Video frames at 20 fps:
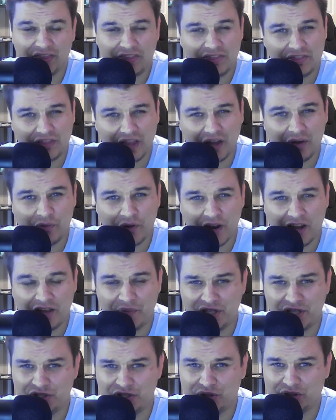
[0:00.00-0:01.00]
I
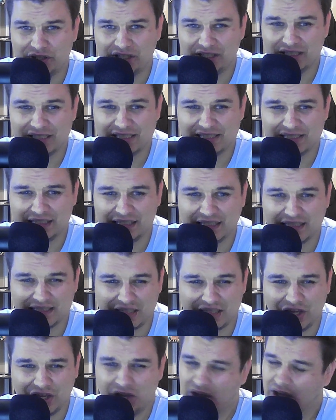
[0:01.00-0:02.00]
recommend you look at this
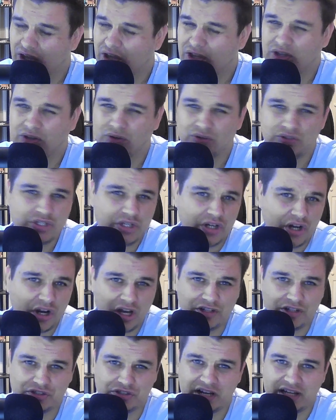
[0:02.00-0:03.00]
list. Use your
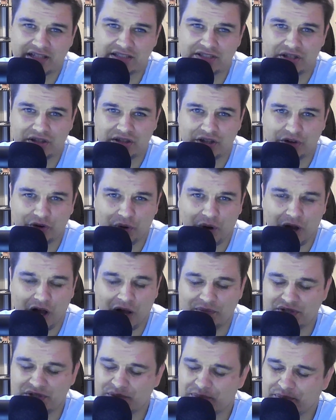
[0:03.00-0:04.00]
contracts on the
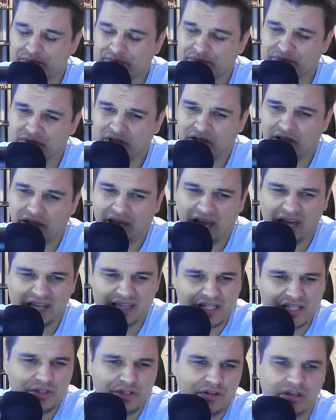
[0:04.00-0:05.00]
Croms, and
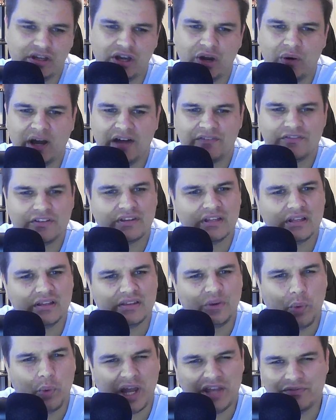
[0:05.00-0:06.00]
then you can go after
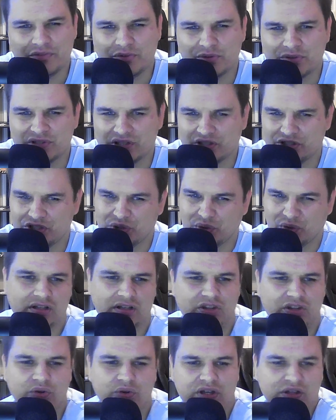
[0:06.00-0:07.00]
the waifus that you
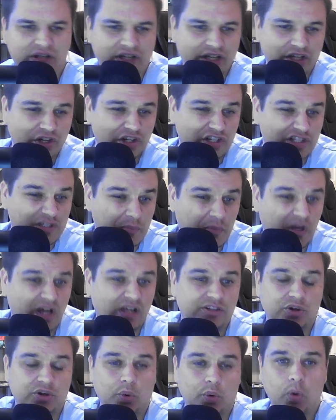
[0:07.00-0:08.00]
want. You can look at your
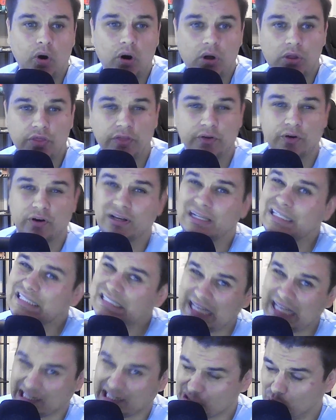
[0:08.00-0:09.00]
husbando, Walther,
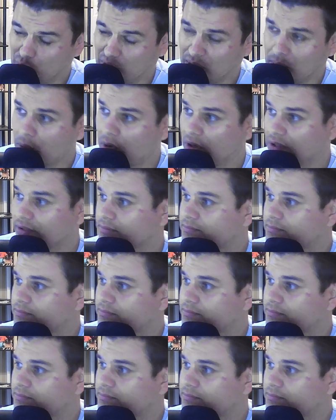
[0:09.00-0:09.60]
that's who I want.